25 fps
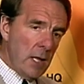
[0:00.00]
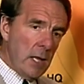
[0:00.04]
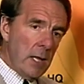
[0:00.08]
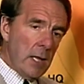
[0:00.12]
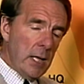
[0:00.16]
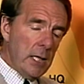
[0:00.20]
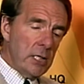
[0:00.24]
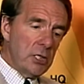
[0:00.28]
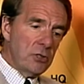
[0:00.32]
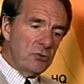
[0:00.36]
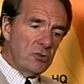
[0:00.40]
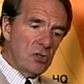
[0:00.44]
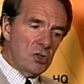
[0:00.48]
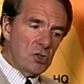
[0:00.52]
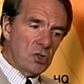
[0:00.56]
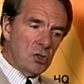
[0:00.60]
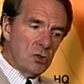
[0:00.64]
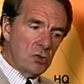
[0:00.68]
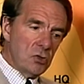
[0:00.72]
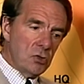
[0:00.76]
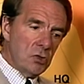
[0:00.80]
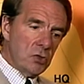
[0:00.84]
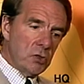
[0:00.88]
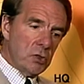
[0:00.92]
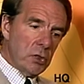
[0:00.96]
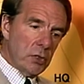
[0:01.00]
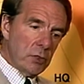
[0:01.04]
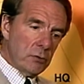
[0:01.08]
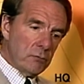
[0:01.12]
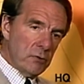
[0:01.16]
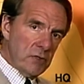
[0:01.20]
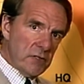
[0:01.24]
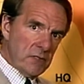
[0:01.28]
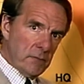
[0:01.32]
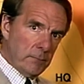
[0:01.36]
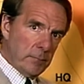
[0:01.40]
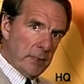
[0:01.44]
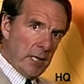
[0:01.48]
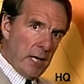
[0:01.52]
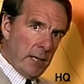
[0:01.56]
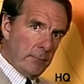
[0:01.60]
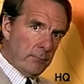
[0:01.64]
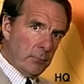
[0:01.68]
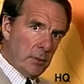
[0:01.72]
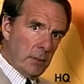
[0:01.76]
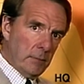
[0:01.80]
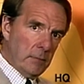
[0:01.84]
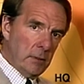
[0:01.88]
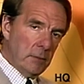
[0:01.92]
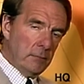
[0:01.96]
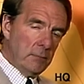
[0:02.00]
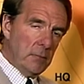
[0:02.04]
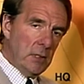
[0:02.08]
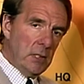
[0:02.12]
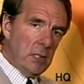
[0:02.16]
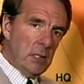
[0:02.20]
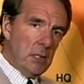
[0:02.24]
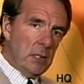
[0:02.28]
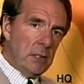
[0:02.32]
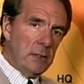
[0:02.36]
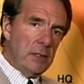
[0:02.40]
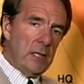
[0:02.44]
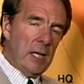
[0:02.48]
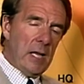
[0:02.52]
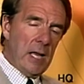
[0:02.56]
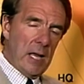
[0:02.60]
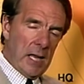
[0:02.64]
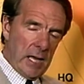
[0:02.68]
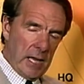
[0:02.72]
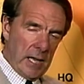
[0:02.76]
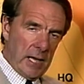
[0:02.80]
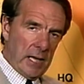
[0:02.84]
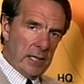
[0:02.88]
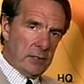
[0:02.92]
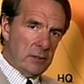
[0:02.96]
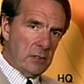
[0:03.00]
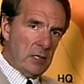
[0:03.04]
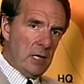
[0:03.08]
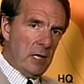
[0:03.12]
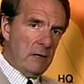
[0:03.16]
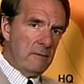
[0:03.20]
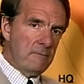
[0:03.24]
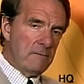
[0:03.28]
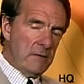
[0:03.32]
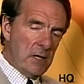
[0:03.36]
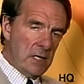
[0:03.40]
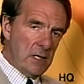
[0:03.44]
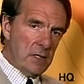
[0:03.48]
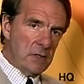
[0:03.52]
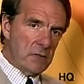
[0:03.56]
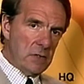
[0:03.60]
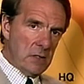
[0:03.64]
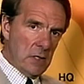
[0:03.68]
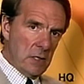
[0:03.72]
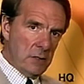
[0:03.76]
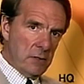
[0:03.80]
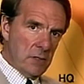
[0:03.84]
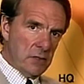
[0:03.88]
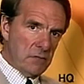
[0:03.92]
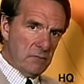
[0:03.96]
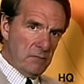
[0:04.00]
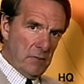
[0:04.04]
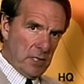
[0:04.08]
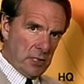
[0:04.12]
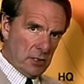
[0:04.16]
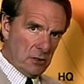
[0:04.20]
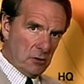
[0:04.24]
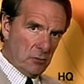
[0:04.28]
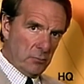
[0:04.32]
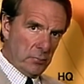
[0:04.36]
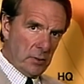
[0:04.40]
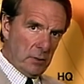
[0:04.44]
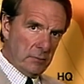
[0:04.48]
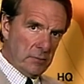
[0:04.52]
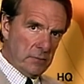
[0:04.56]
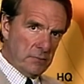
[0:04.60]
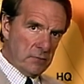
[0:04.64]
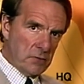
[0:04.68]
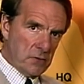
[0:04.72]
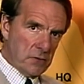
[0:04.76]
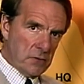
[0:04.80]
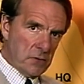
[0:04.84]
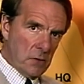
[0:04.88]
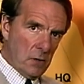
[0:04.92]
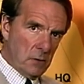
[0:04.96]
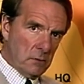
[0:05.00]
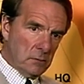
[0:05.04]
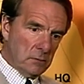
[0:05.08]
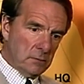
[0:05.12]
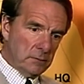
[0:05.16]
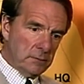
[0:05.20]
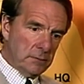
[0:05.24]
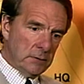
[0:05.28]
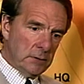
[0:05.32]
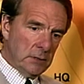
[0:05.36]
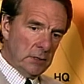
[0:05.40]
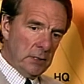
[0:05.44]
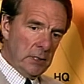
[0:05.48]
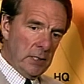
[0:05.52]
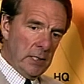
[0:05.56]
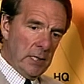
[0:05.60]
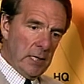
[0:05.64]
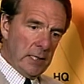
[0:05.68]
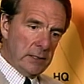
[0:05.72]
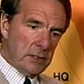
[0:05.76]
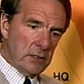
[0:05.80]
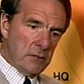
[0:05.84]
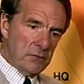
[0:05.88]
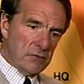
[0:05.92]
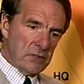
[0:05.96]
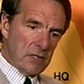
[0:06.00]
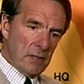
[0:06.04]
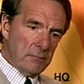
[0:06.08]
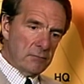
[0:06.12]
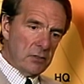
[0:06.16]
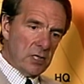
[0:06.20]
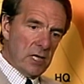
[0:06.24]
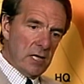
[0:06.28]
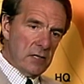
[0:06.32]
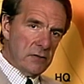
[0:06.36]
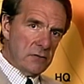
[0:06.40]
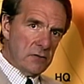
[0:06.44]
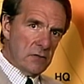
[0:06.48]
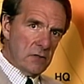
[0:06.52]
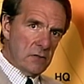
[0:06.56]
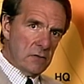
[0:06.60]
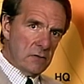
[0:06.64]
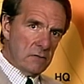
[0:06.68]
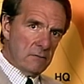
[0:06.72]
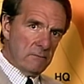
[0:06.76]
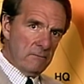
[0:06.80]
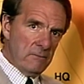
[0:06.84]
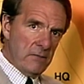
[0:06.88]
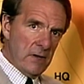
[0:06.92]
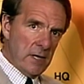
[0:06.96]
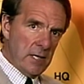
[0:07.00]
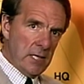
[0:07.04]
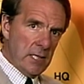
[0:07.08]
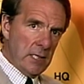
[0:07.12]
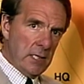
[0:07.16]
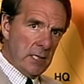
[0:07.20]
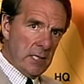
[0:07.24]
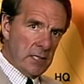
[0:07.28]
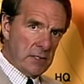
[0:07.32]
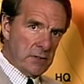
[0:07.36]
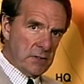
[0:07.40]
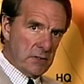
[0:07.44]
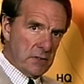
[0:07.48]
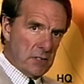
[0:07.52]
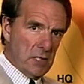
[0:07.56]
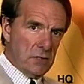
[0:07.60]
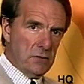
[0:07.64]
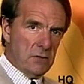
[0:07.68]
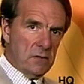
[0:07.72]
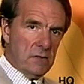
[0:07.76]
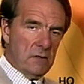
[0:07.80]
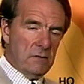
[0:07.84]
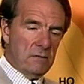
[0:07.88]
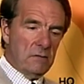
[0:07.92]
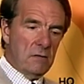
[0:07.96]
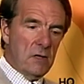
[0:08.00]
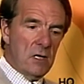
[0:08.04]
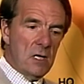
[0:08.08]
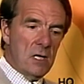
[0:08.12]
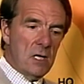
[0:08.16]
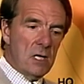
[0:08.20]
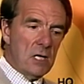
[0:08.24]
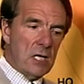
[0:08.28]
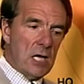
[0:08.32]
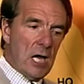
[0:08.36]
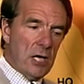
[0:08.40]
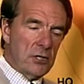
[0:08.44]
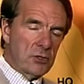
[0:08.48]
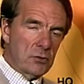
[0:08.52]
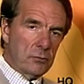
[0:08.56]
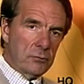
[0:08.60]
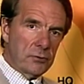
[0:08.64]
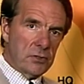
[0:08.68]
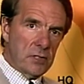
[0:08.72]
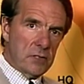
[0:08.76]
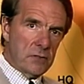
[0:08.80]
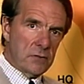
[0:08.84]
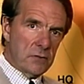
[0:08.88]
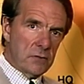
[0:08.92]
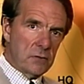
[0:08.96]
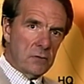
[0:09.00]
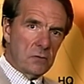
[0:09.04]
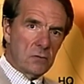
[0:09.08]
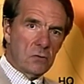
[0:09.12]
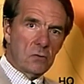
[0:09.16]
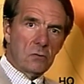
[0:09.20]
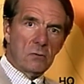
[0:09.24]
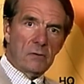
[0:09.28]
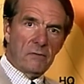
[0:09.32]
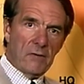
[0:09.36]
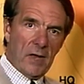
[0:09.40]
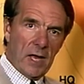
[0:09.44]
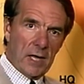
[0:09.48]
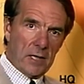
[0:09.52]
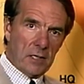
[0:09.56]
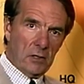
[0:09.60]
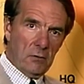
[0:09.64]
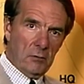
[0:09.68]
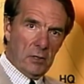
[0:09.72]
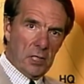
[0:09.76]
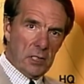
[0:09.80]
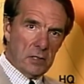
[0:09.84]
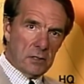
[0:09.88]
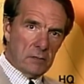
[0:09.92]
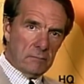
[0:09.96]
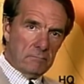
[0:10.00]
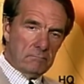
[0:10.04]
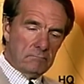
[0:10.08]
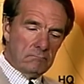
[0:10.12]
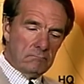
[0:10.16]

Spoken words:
In addition to the resupply problem, they had a very serious medical problem to solve, and in some cases, very extensive casualties to evacuate.